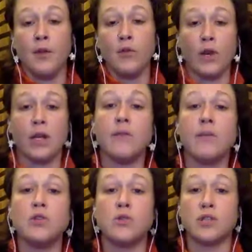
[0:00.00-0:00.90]
for
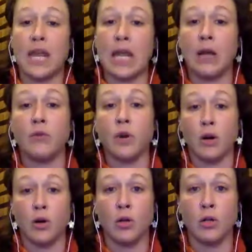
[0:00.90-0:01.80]
individuals and for
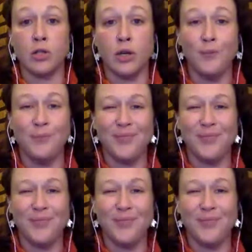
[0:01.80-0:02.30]
our culture.